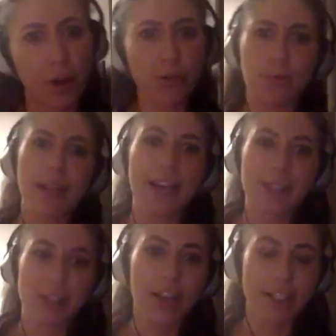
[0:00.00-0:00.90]
I was really
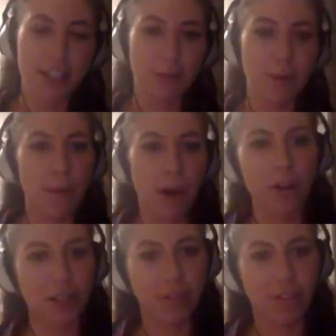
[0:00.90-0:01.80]
excited to be
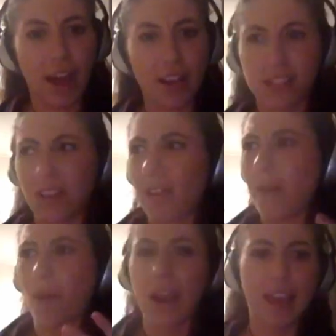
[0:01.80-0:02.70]
part of that. So
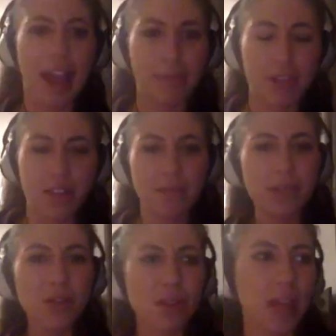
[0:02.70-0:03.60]
like when it came to the
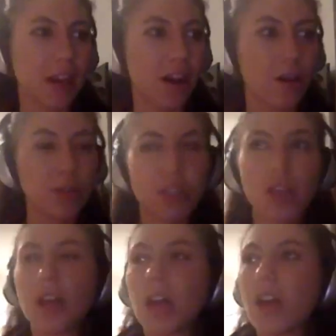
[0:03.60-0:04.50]
music,
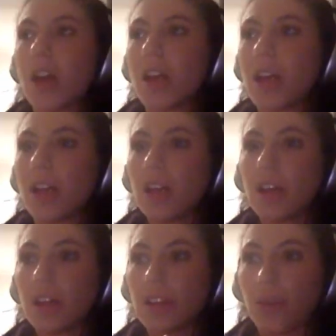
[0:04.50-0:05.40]

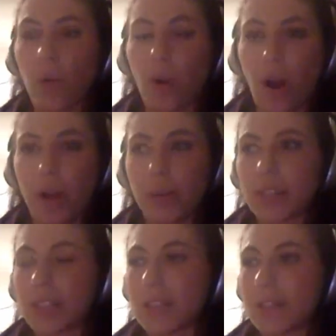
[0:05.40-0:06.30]
thought I
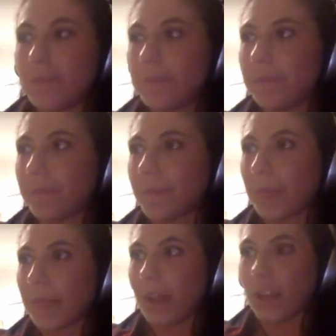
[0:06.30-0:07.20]
was
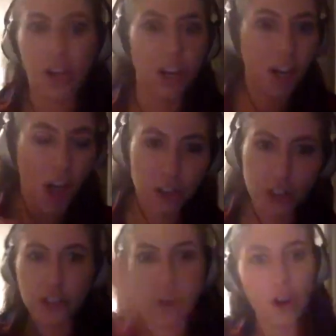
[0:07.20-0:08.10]
going to learn
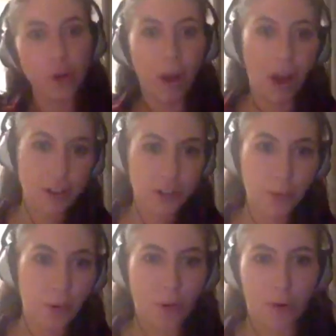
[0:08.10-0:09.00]
so much
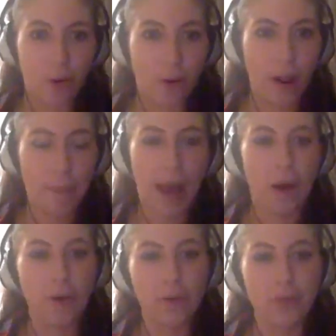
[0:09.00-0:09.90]
more
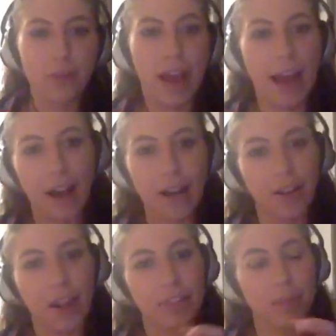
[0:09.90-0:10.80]
about how,
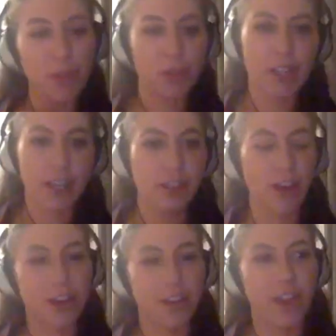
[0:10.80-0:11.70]
like, the music
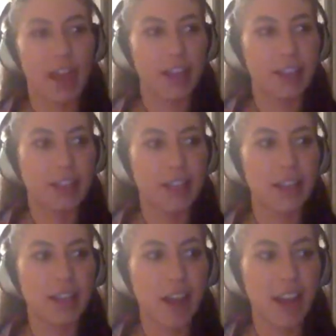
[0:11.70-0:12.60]
side of things,
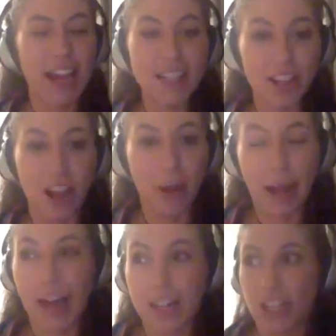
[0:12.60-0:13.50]
and I ended up
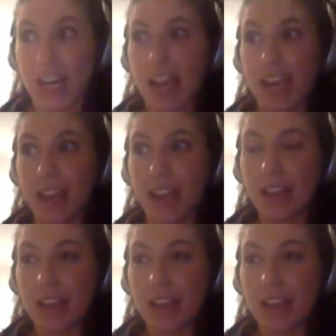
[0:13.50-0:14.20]
actually